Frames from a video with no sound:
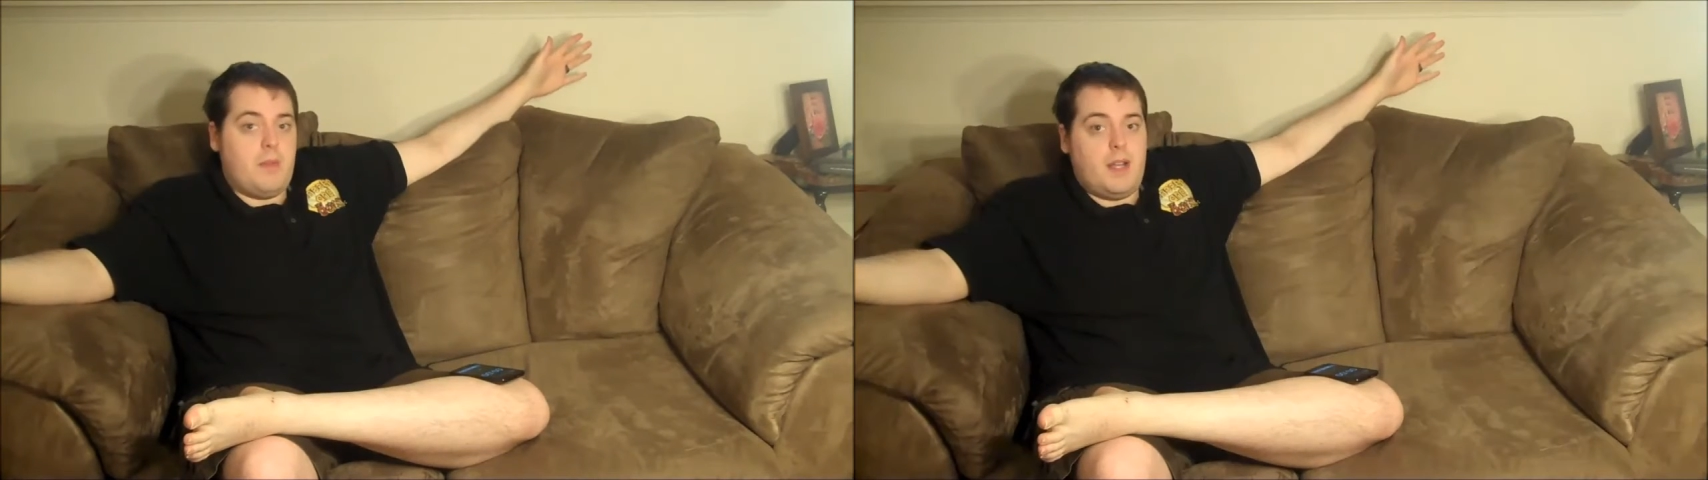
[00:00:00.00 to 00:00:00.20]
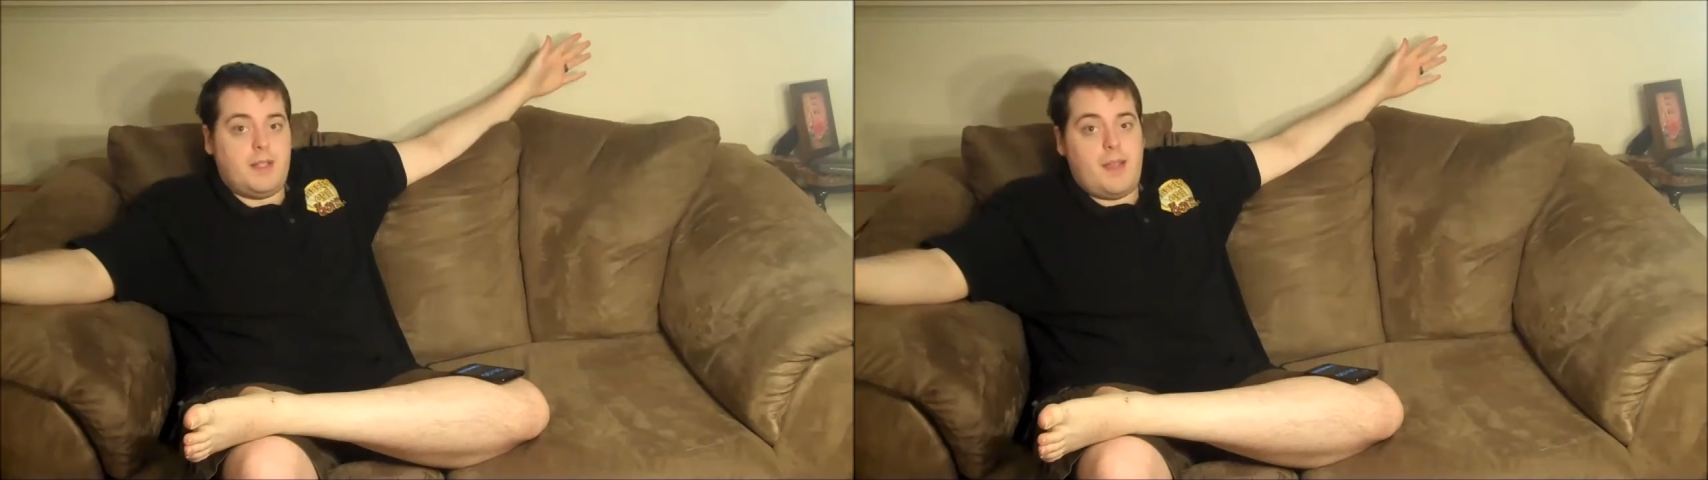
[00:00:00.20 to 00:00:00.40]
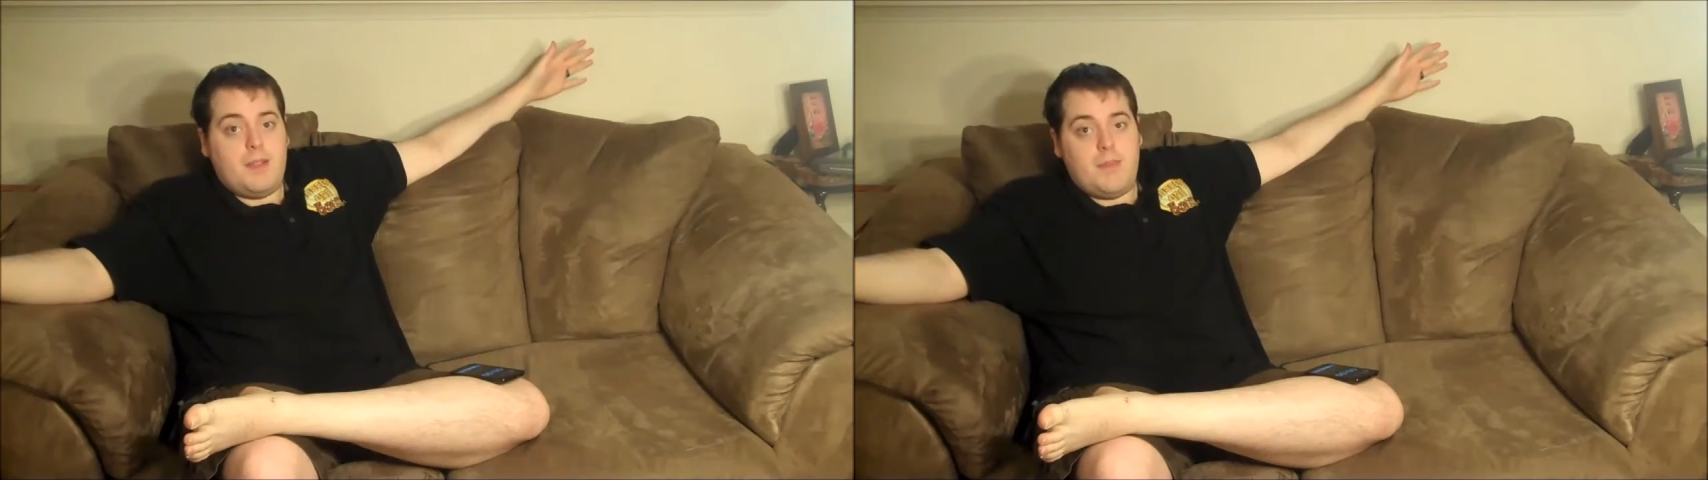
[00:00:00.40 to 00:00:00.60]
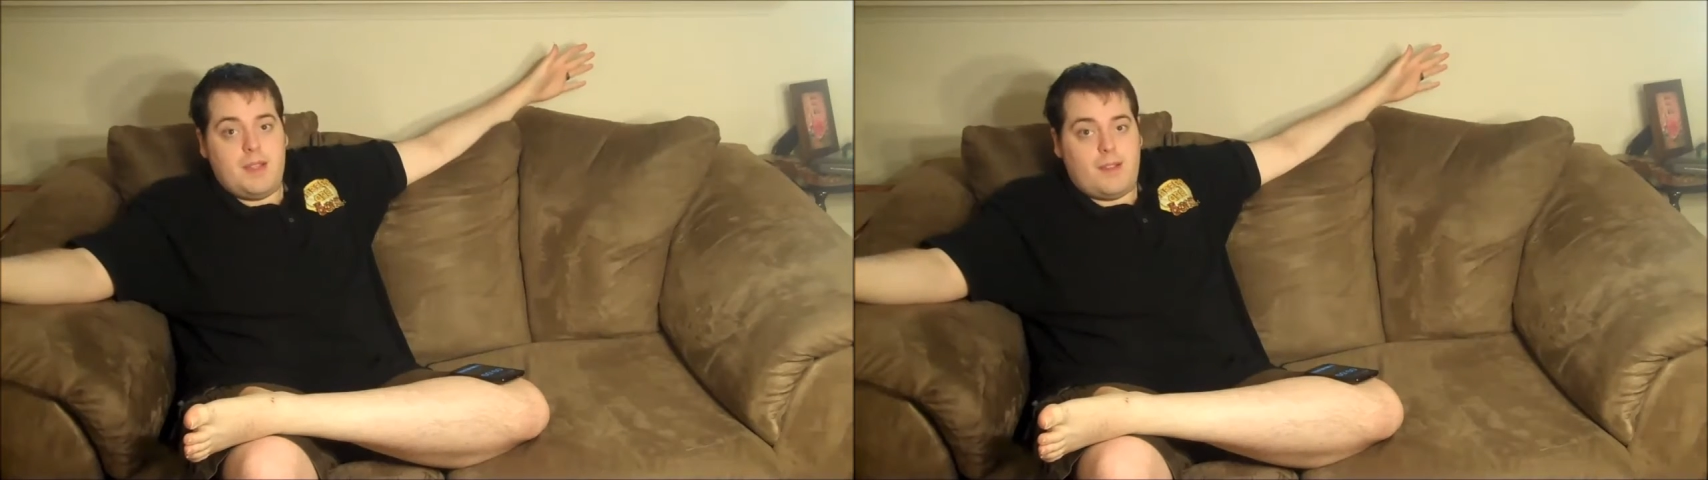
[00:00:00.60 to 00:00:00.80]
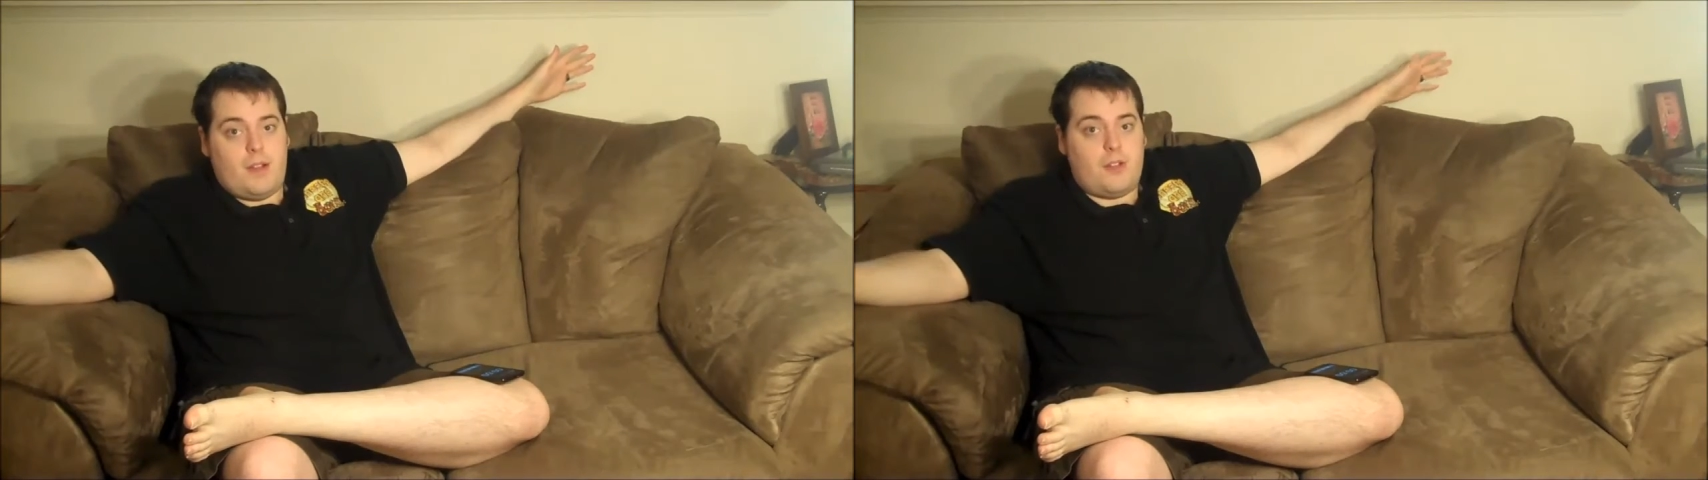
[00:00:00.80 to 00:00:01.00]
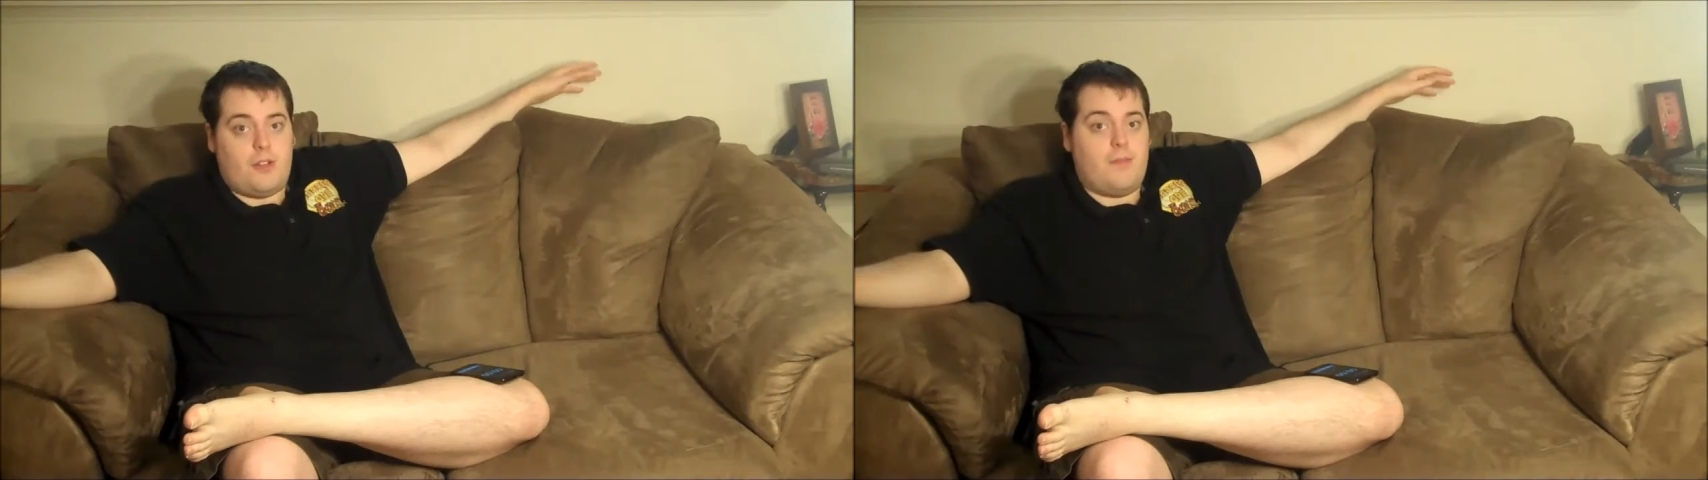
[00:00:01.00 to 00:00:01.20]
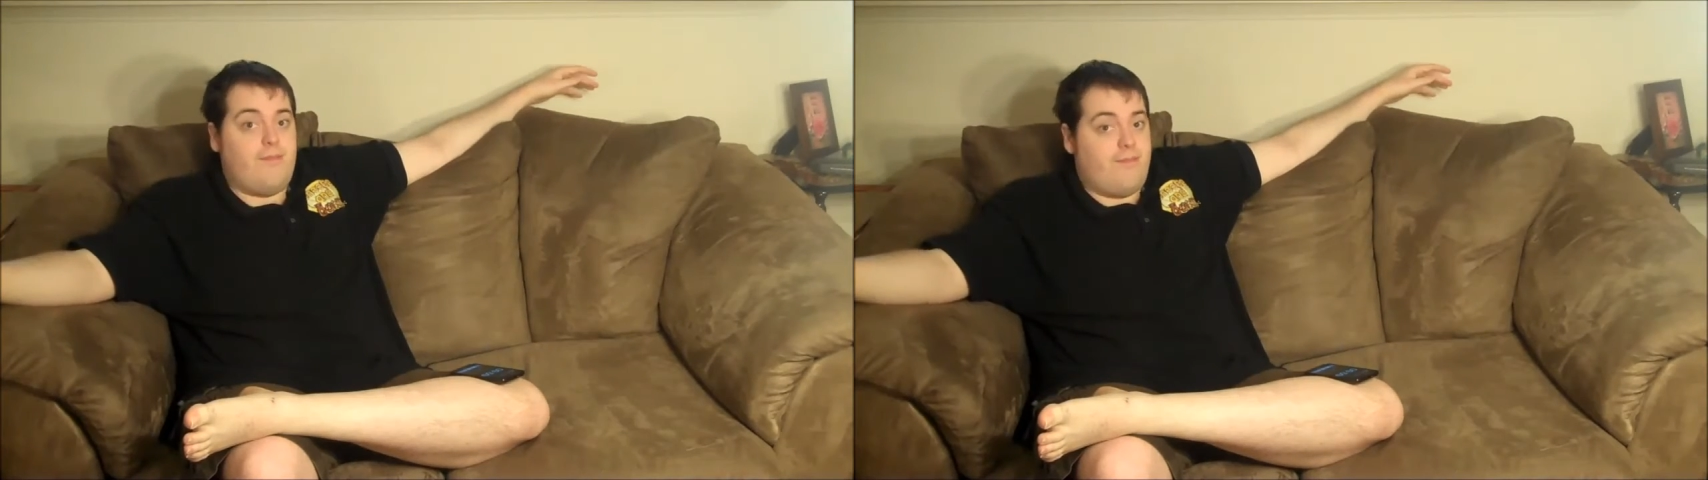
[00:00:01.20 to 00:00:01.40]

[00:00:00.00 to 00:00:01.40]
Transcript: but next game it's a missile launcher.